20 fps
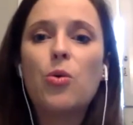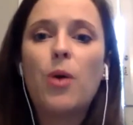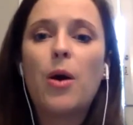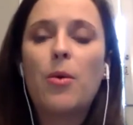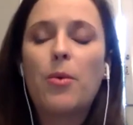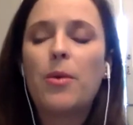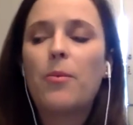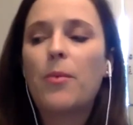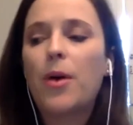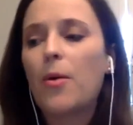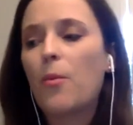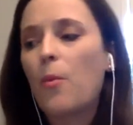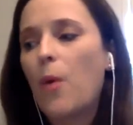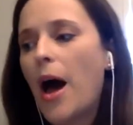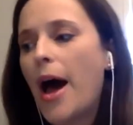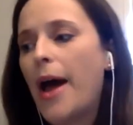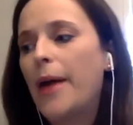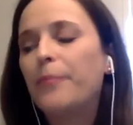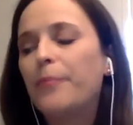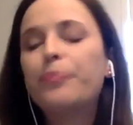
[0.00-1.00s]
when, where, and
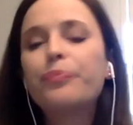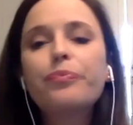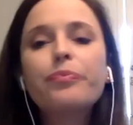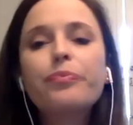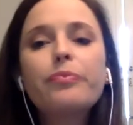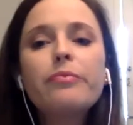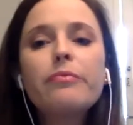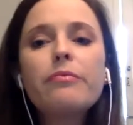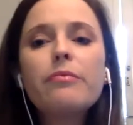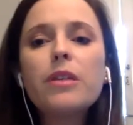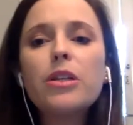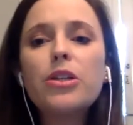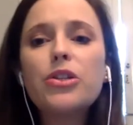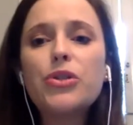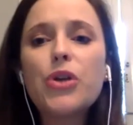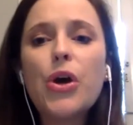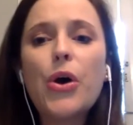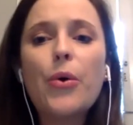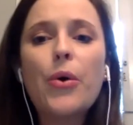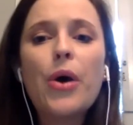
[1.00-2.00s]
why.
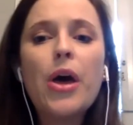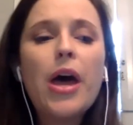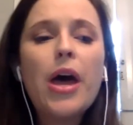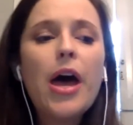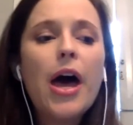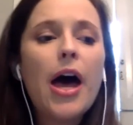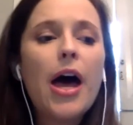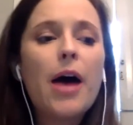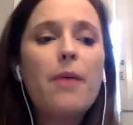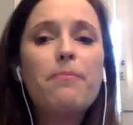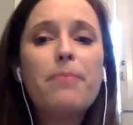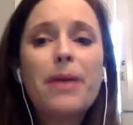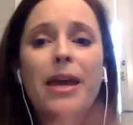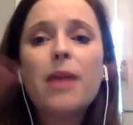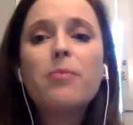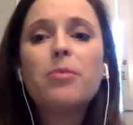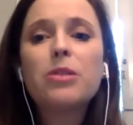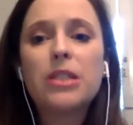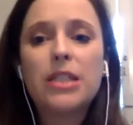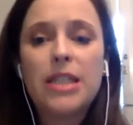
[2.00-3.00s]
So being
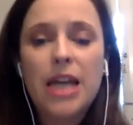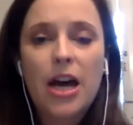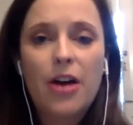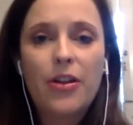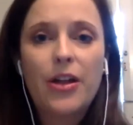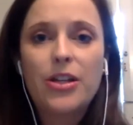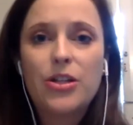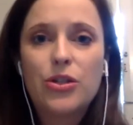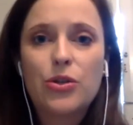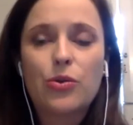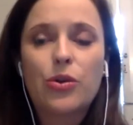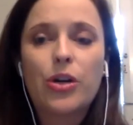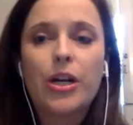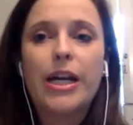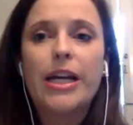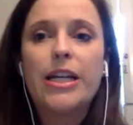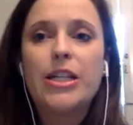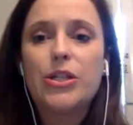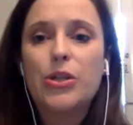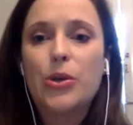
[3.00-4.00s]
able to tell that story
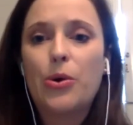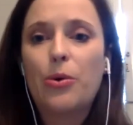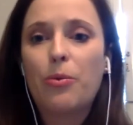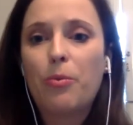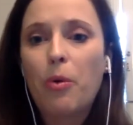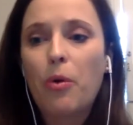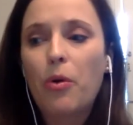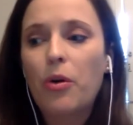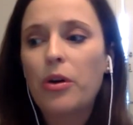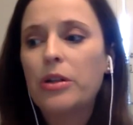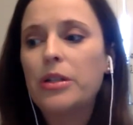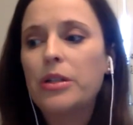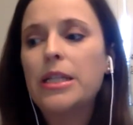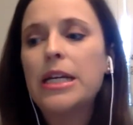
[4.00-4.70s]
is so important.